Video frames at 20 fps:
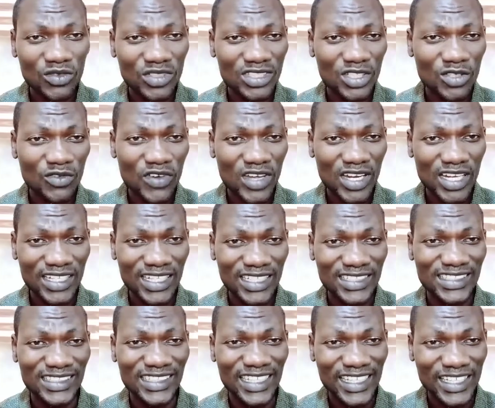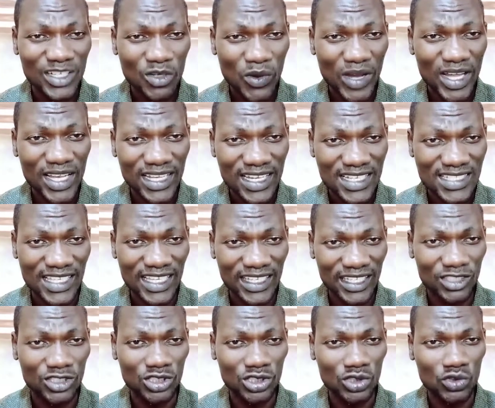the day, you find out that they require less
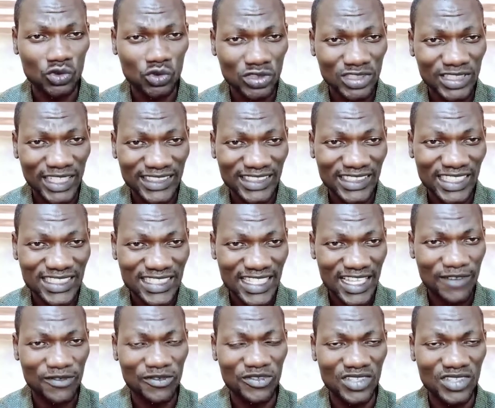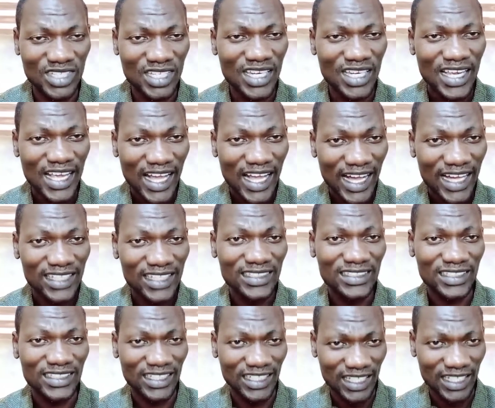energy to digest that feed, and
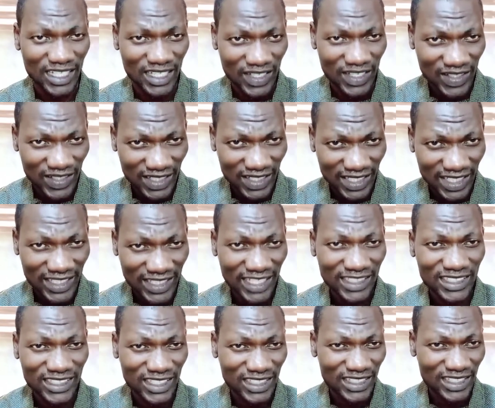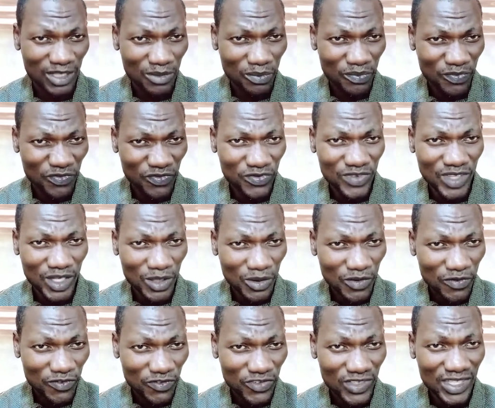the
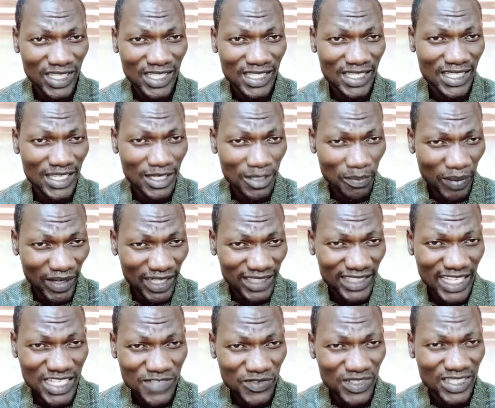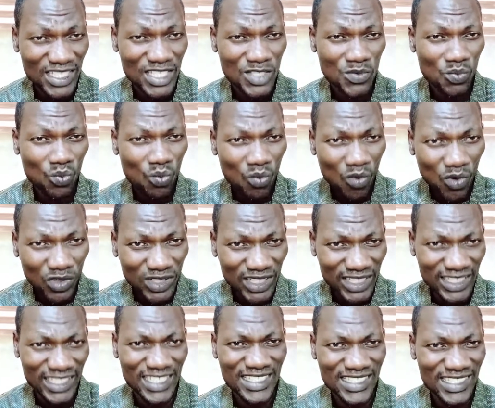feed, the pelletized feed
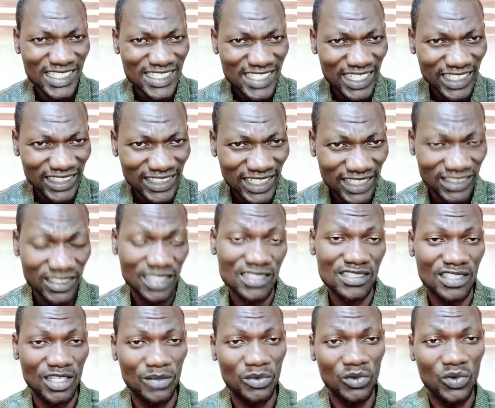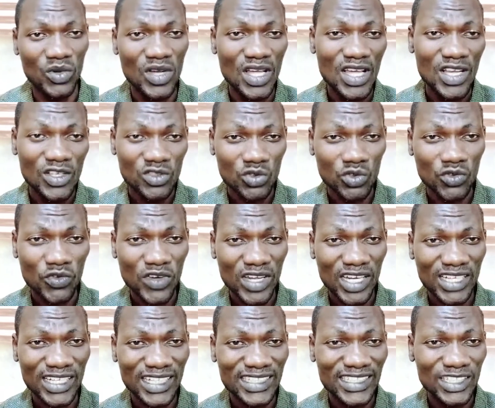is easily digestible. So we find
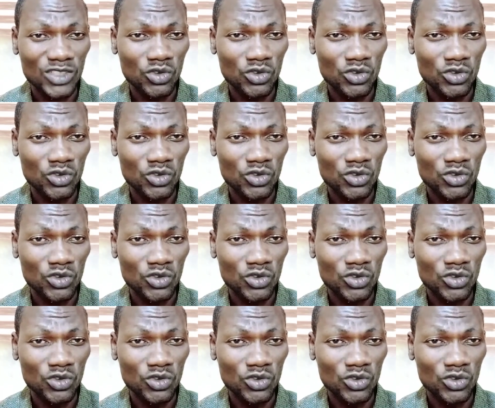out that the